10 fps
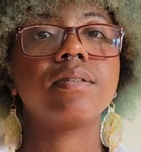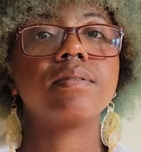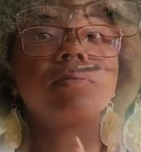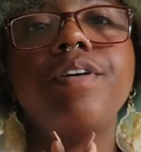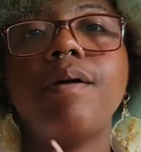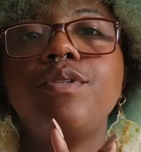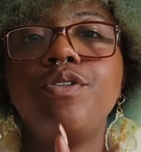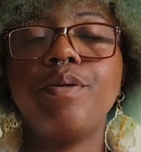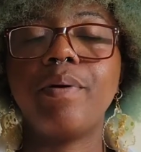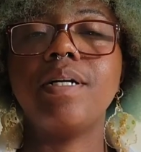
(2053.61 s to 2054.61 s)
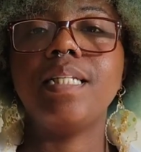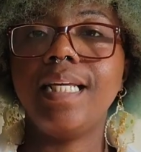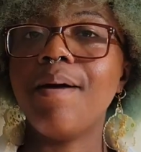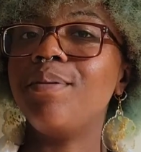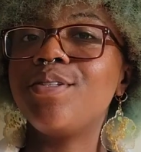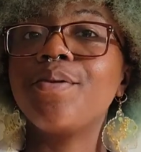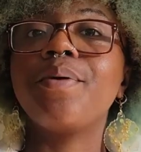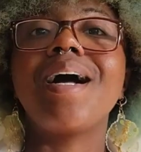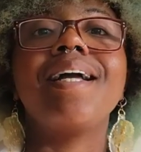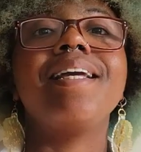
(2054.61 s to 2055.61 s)
We have come to the part in the episode
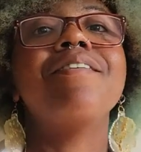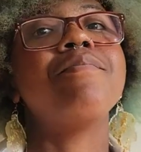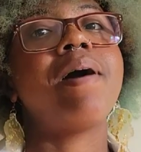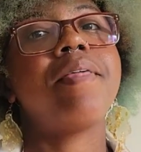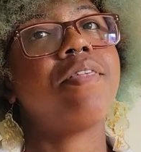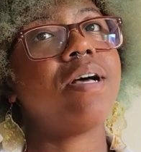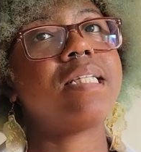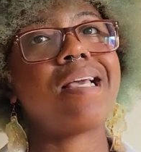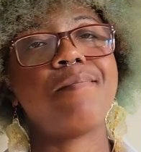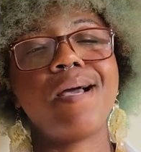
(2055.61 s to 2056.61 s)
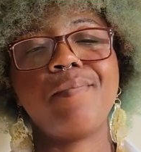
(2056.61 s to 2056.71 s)
where I give my thoughts and my